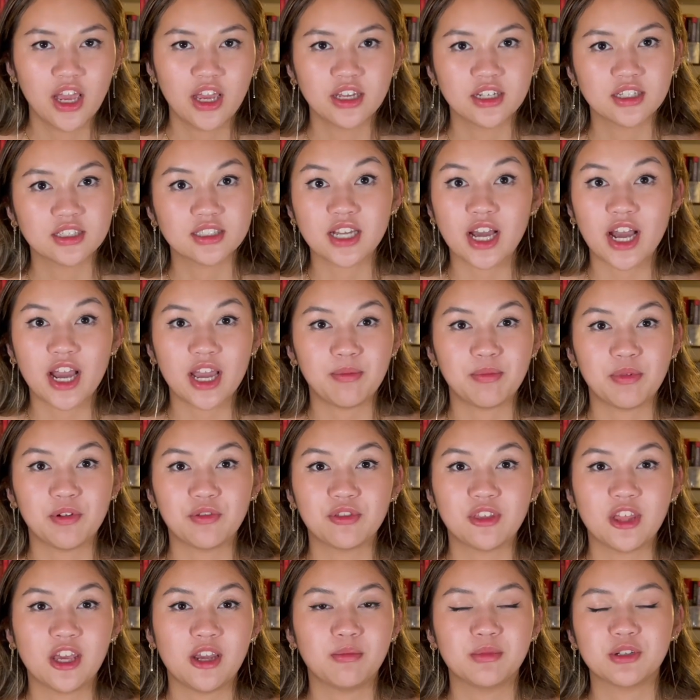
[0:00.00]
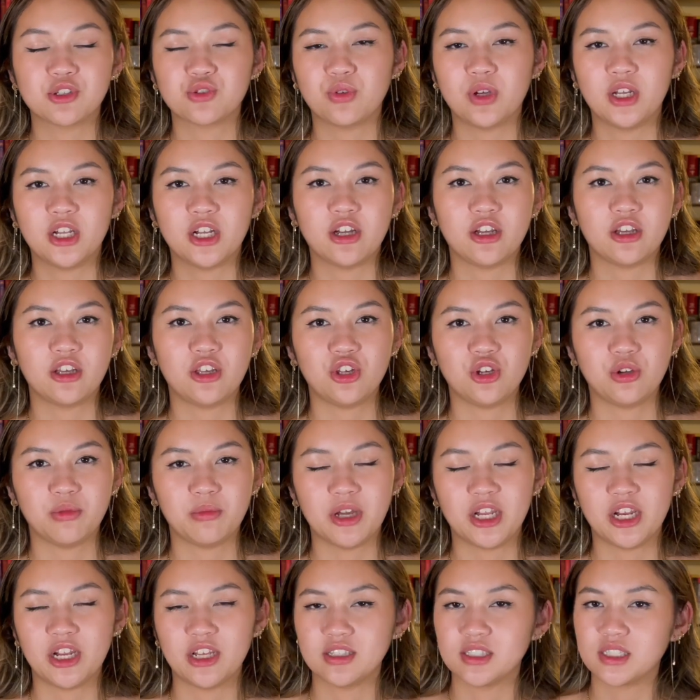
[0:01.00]
type of thing between a
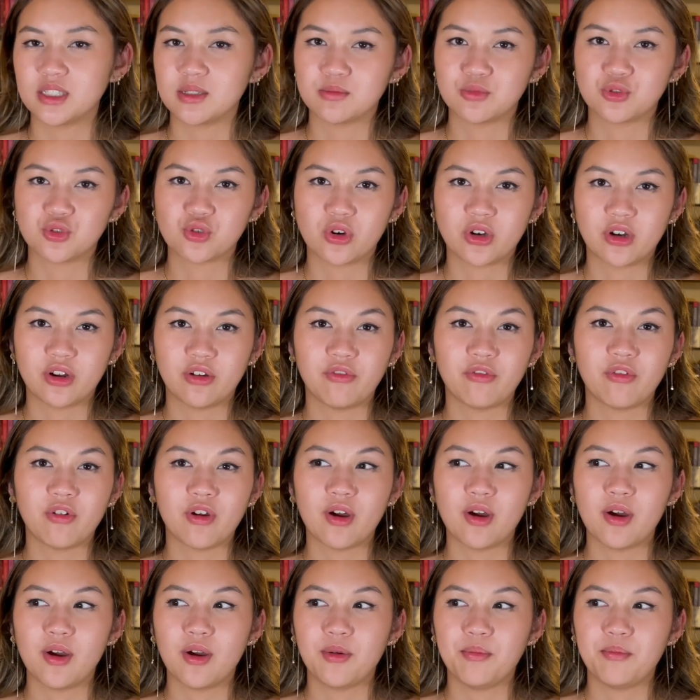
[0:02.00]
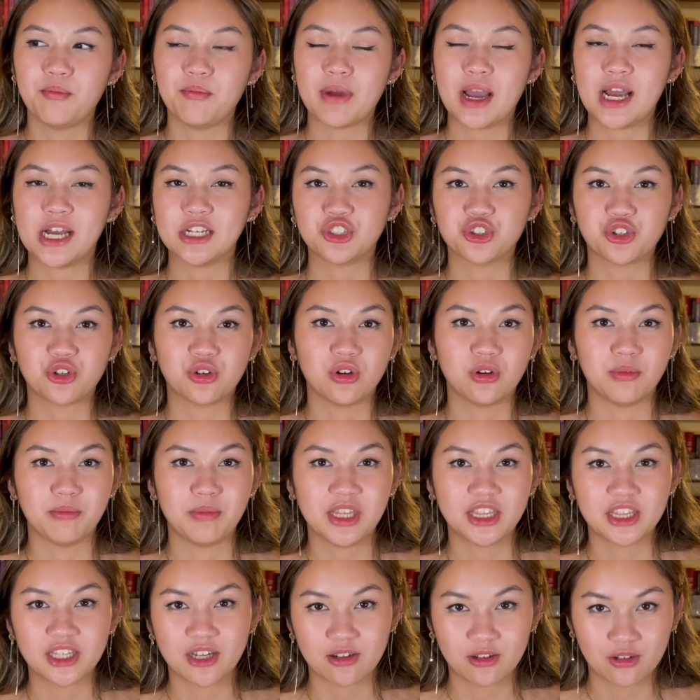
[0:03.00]
human and some sort of magical,
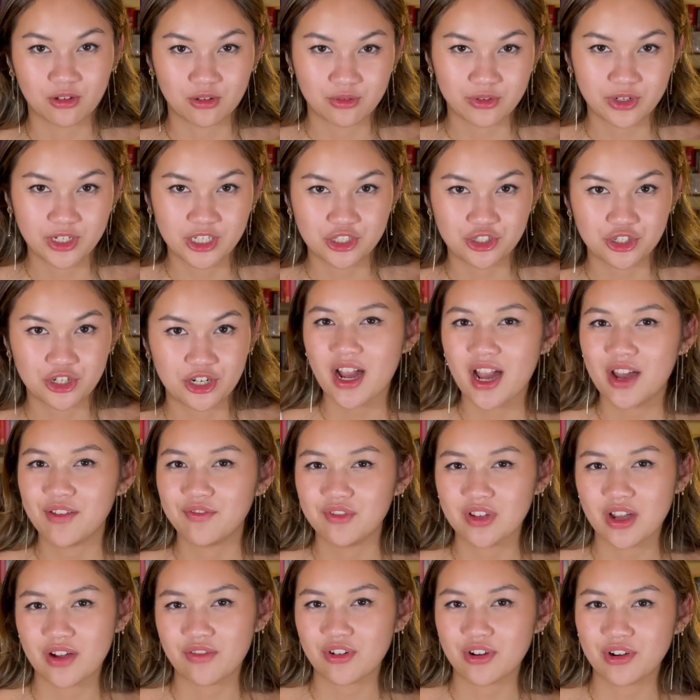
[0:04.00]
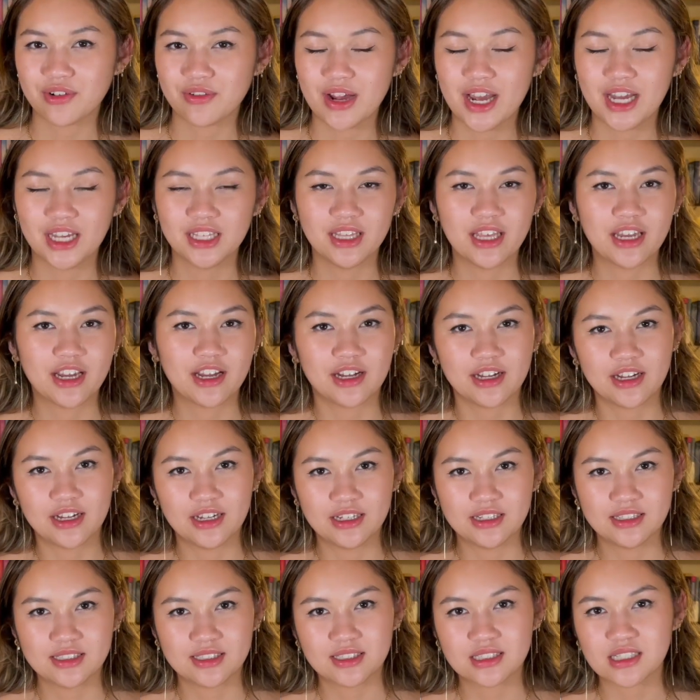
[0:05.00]
mythical creature. I've never read like
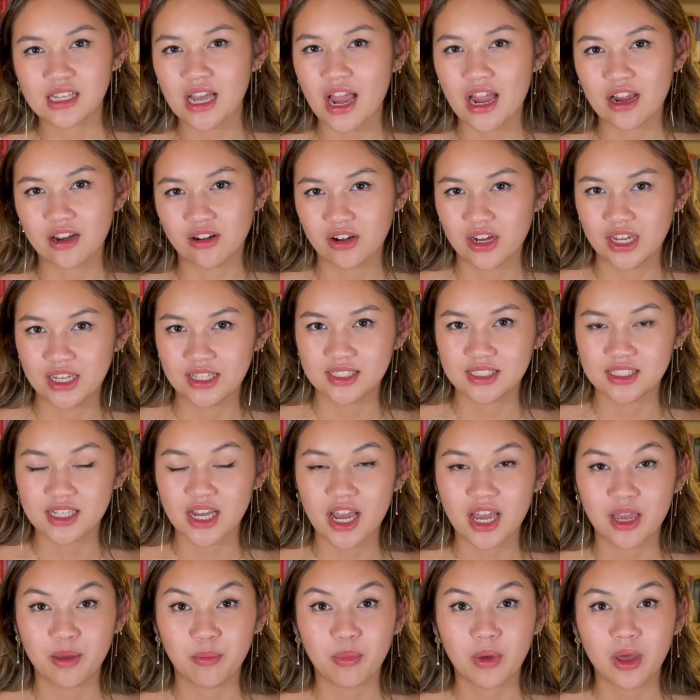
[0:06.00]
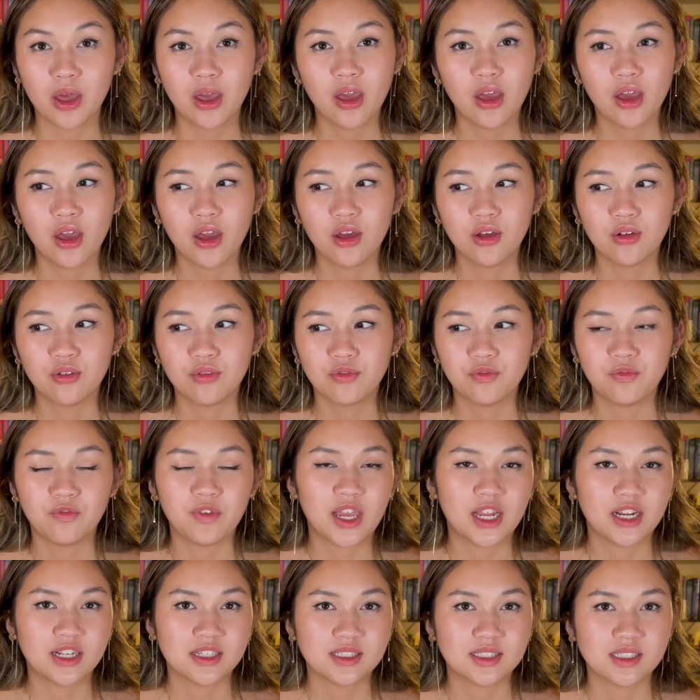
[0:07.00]
a siren type
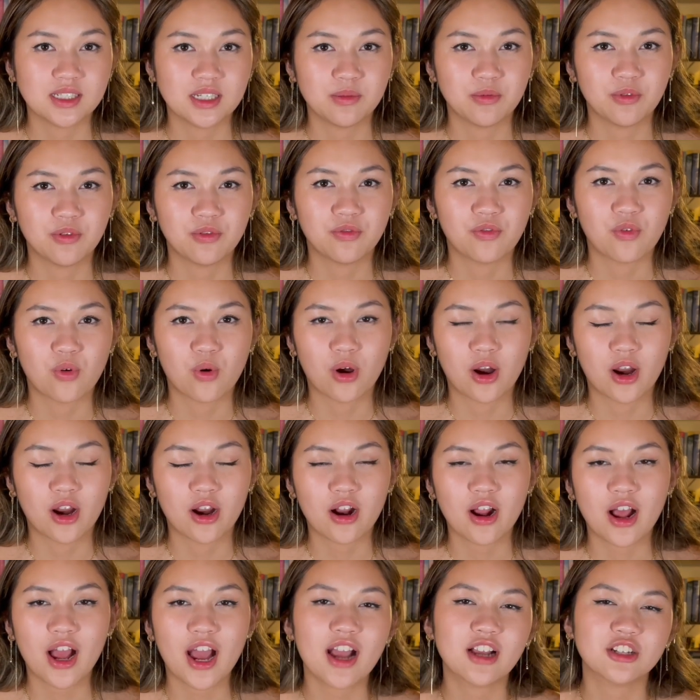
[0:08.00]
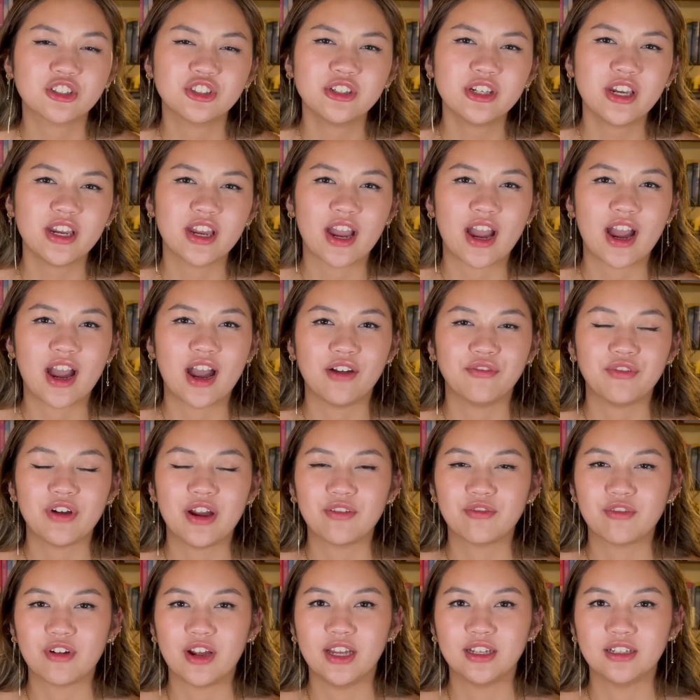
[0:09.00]
fantasy before. Actually, I have.
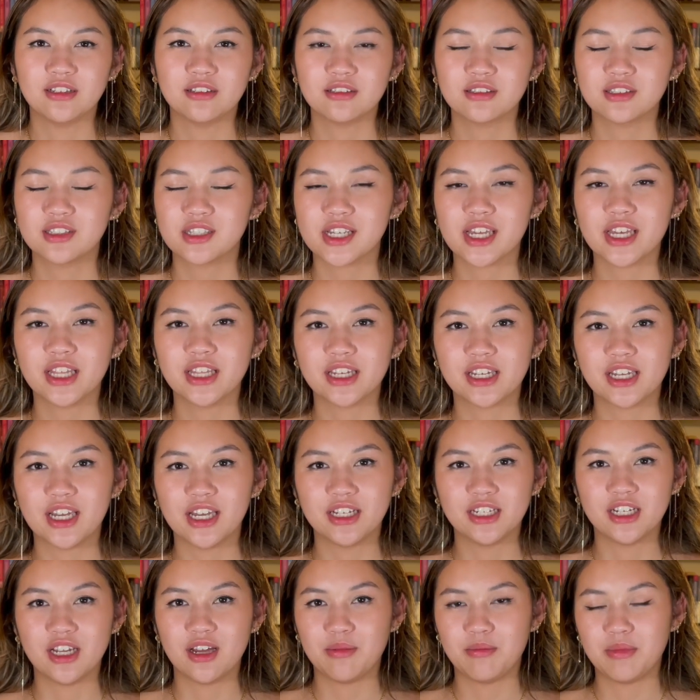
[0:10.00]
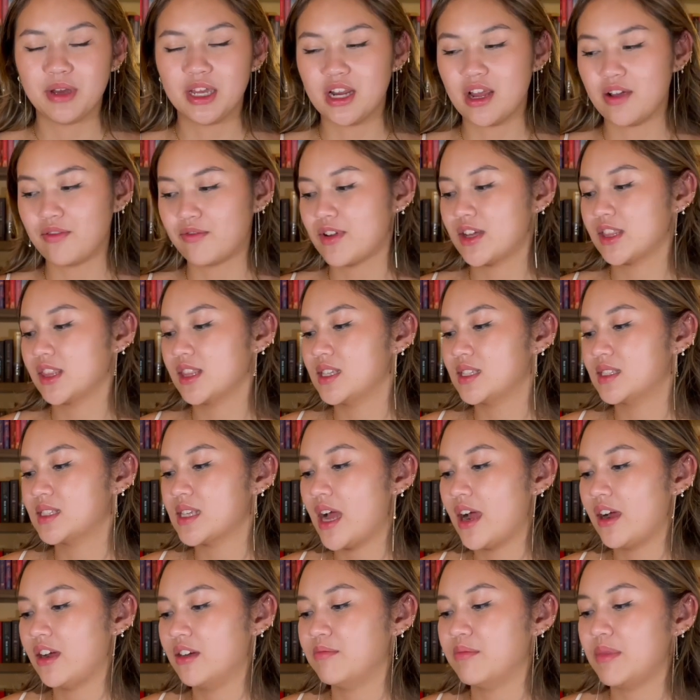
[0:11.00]
I've read To Kill a Kingdom and I've read The
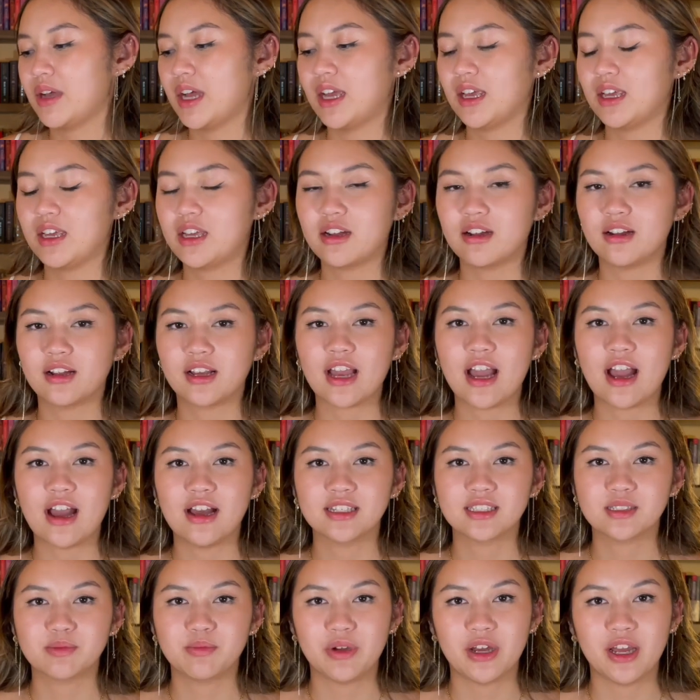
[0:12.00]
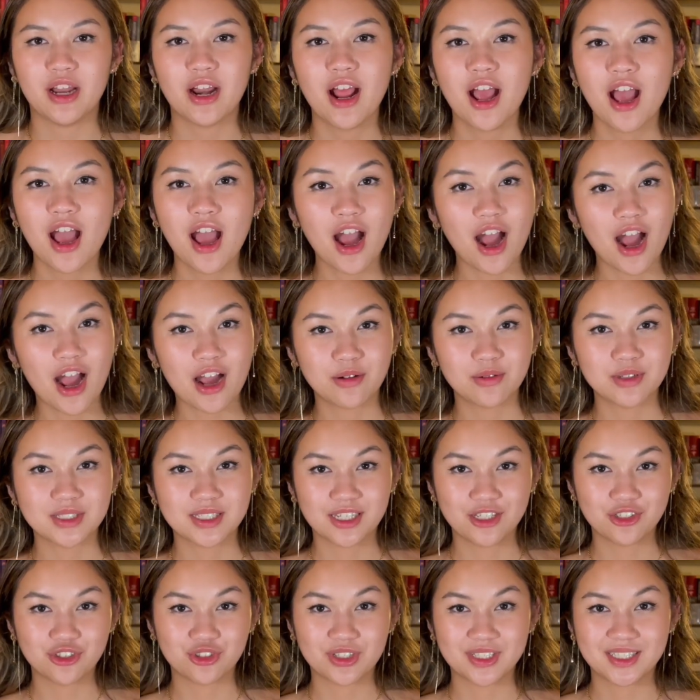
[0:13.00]
Siren by Kira Cass, but I was
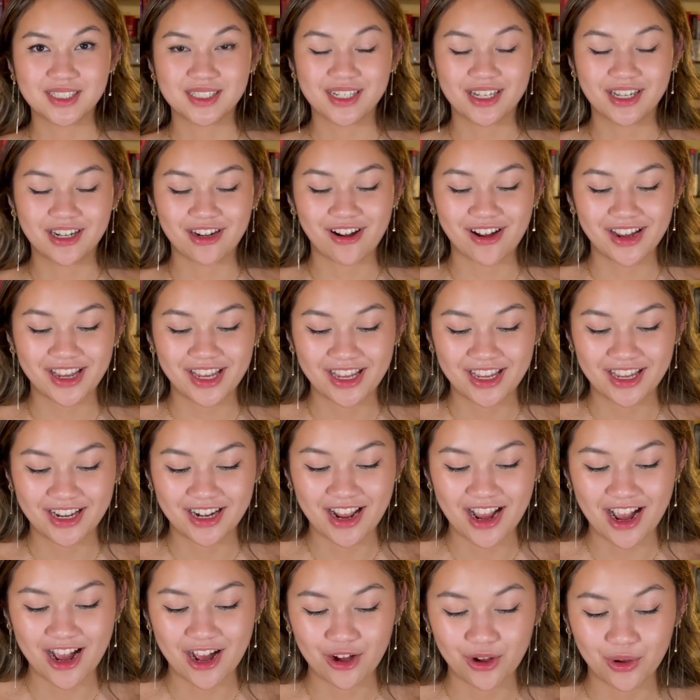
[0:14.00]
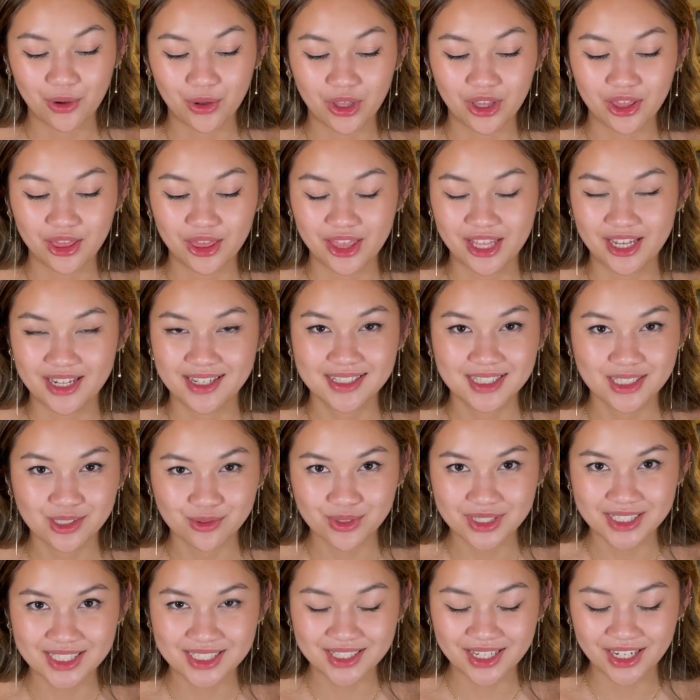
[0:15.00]
interested in how this
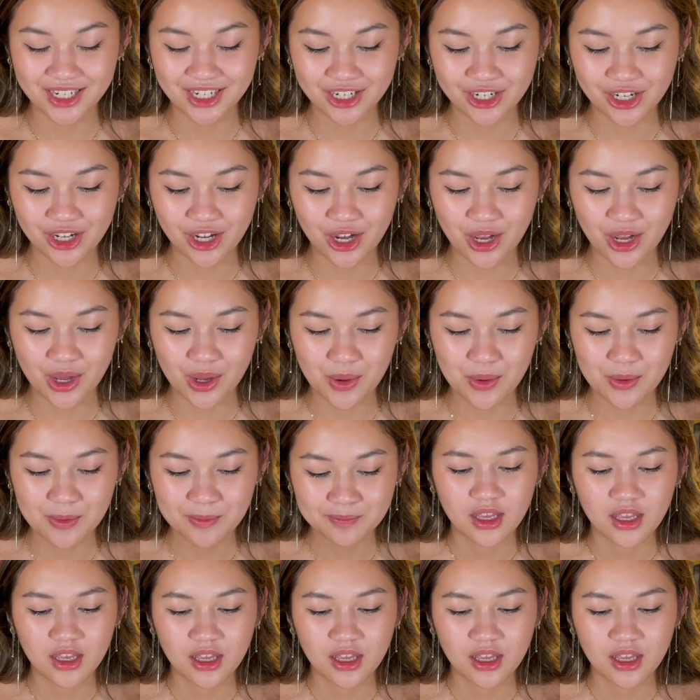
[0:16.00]
was gonna go.